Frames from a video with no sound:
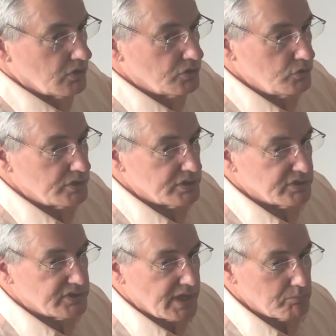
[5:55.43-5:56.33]
Using the
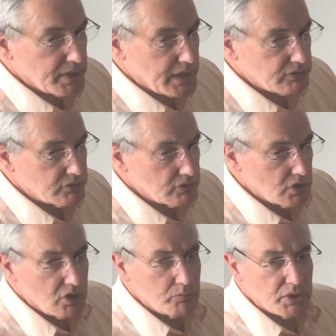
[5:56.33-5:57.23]
same pattern
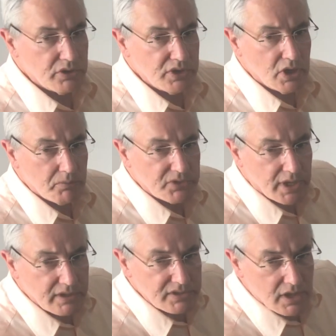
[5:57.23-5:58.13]
but the
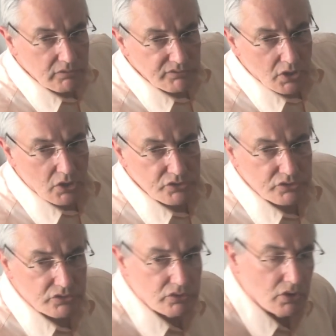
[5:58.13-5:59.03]
upside down
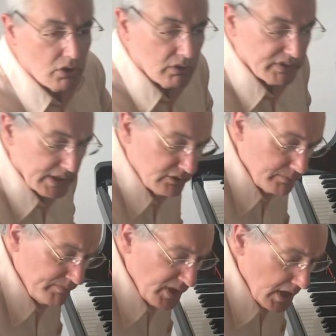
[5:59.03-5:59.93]
version of it.
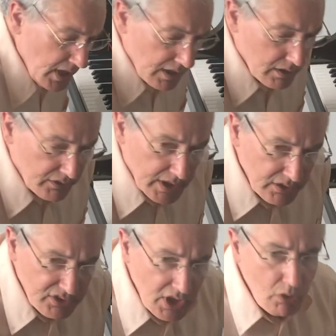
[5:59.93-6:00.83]
Now
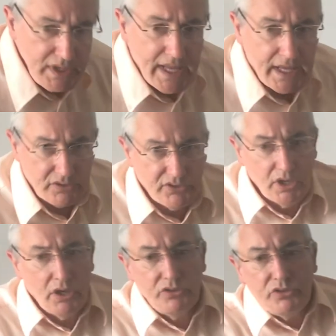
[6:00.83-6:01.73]
that's the only
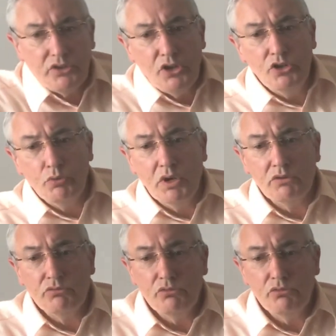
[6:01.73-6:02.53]
exercise you will